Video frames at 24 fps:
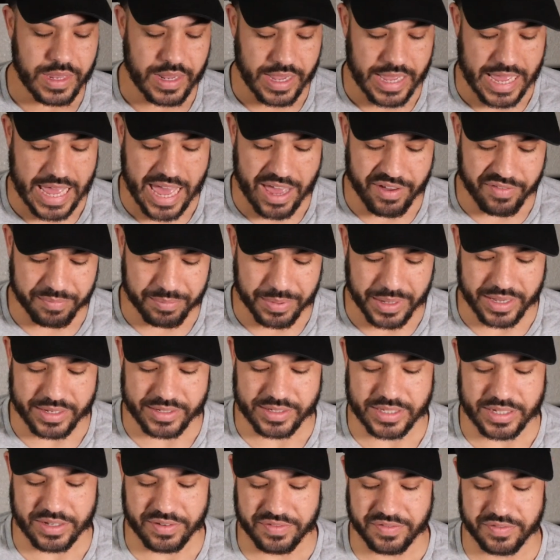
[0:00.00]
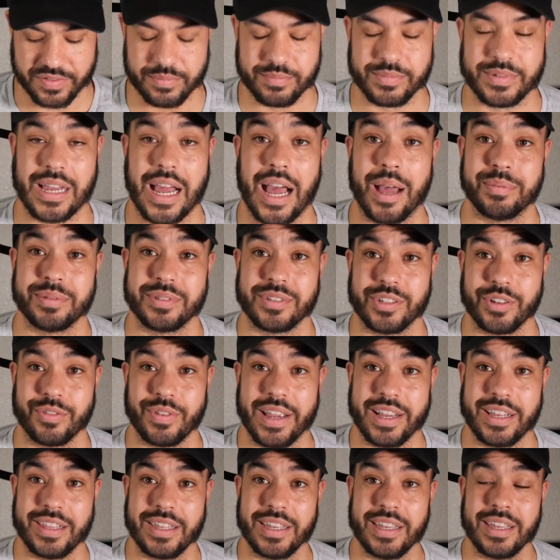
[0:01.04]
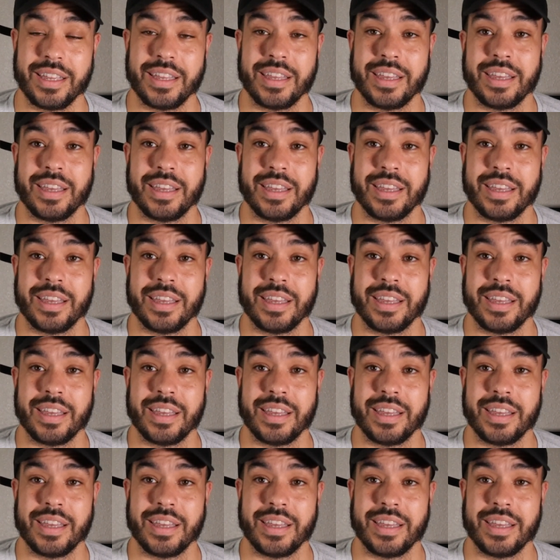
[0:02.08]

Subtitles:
I have bought stuff from Topps directly.